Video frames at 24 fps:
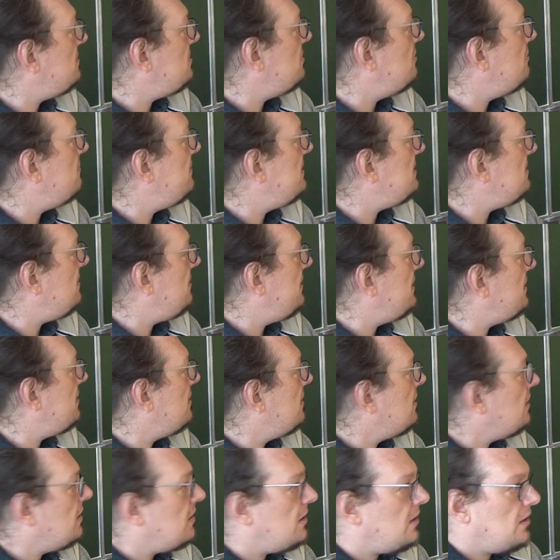is always like,
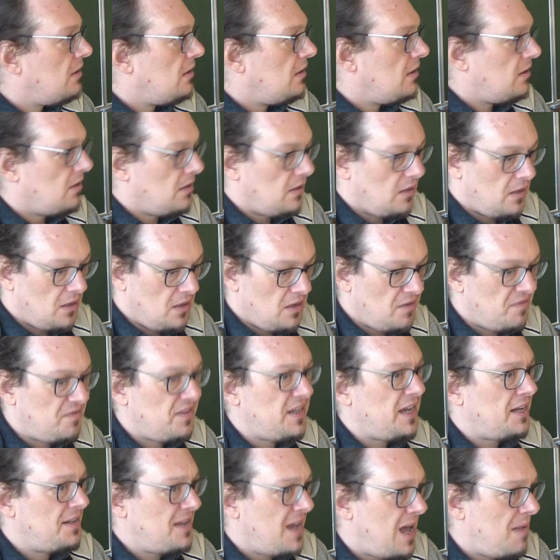if
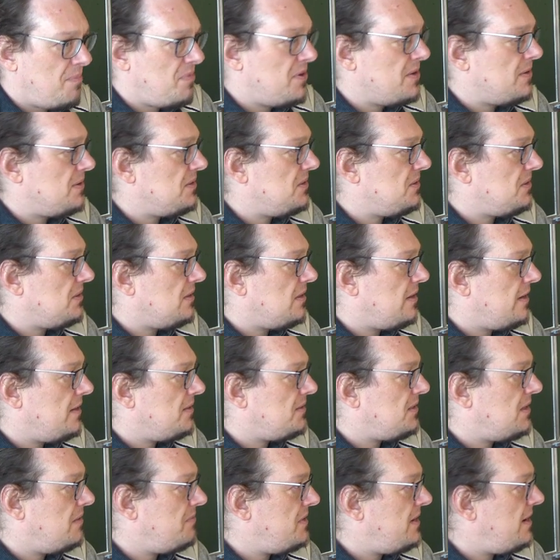that happens and
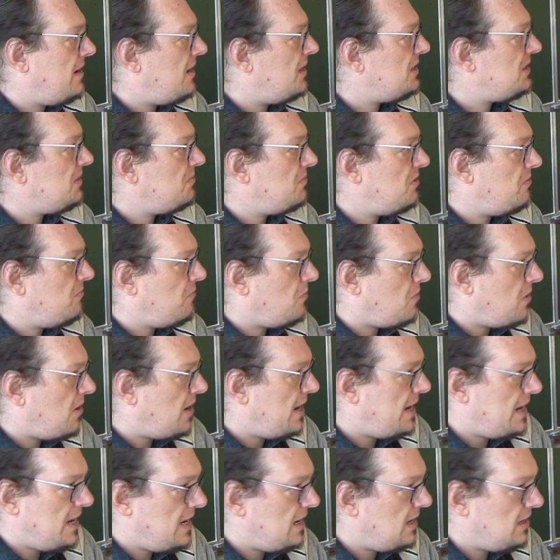somebody asks me
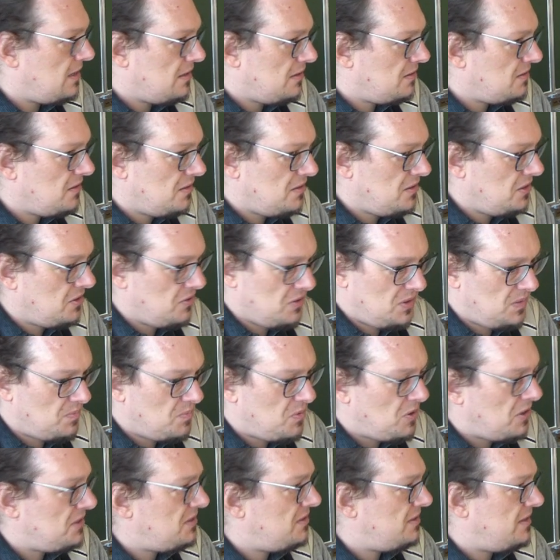why didn't you
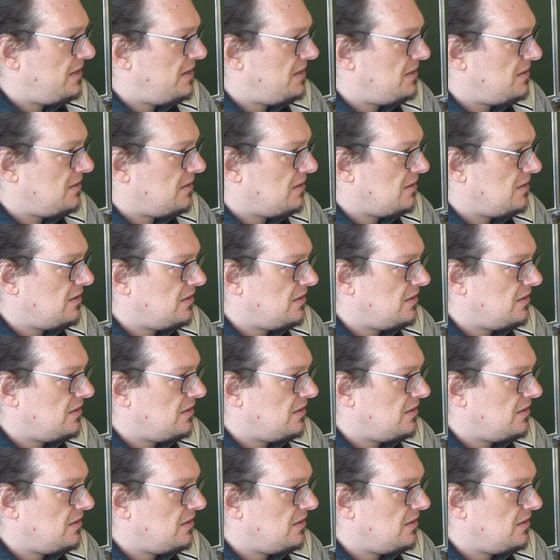spot that,